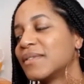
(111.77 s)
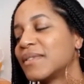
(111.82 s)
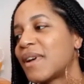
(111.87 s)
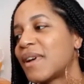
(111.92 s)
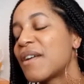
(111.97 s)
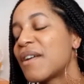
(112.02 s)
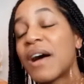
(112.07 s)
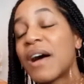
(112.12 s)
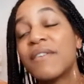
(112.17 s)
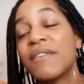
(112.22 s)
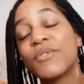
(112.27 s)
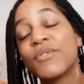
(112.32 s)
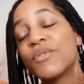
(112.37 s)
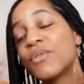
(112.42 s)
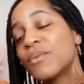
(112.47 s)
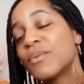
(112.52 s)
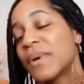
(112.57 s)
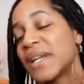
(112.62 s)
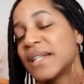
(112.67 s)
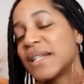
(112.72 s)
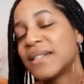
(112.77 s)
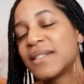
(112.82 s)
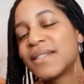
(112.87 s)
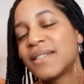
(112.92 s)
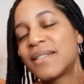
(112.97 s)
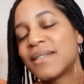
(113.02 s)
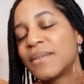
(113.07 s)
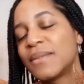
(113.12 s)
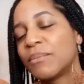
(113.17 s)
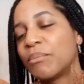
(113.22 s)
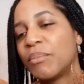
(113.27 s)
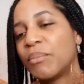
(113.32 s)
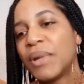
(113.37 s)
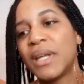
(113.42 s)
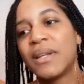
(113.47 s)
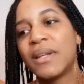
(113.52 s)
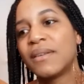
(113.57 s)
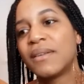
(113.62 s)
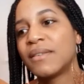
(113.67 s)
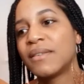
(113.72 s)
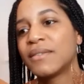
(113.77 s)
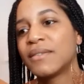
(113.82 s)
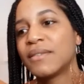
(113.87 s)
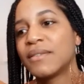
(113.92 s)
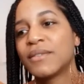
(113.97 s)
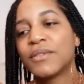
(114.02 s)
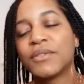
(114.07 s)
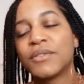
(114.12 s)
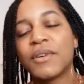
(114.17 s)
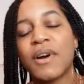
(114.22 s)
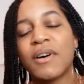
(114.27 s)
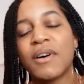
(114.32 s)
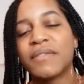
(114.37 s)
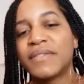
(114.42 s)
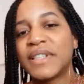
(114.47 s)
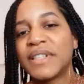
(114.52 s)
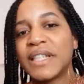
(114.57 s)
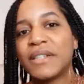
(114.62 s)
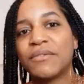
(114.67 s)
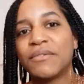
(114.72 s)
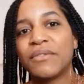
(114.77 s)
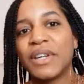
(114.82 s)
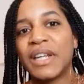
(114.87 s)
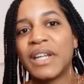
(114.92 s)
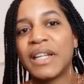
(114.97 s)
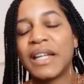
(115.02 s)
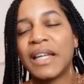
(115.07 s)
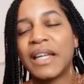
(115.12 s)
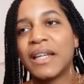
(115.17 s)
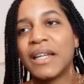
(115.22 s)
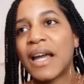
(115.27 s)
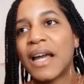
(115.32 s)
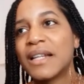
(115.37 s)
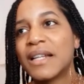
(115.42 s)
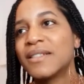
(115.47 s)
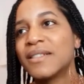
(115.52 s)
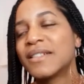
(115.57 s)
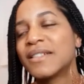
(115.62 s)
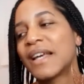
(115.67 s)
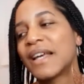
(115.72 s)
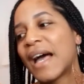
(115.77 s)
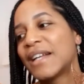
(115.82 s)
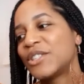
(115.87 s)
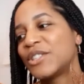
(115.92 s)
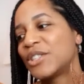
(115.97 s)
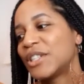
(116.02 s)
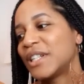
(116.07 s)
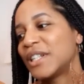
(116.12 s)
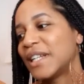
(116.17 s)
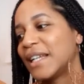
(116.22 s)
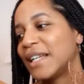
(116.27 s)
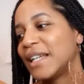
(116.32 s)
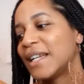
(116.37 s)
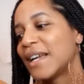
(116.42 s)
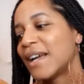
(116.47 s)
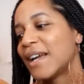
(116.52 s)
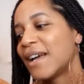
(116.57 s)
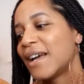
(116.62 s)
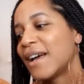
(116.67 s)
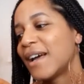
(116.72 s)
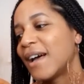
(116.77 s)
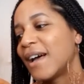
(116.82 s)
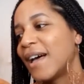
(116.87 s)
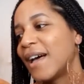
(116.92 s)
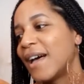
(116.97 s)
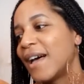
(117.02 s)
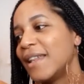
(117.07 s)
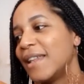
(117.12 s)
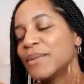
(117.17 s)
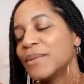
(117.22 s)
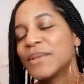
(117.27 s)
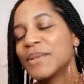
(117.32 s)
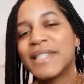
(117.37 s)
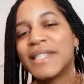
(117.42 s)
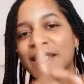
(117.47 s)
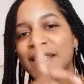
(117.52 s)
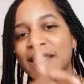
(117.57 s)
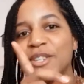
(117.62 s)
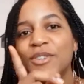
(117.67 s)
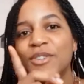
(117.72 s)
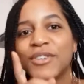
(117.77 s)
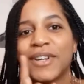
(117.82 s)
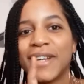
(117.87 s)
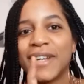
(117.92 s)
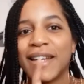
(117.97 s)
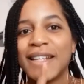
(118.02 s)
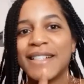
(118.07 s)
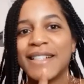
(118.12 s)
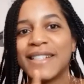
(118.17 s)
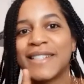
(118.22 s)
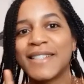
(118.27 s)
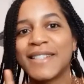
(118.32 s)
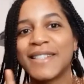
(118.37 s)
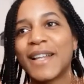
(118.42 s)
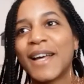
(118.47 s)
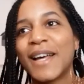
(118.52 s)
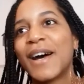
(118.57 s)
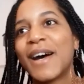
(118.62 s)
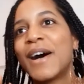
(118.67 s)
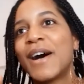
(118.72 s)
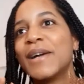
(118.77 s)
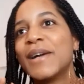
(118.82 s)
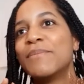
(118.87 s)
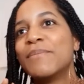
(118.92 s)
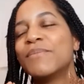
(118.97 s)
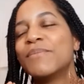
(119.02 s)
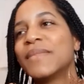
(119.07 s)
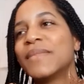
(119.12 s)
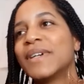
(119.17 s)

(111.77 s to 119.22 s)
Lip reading: I've always been crafty really, and actually a little secret is that I've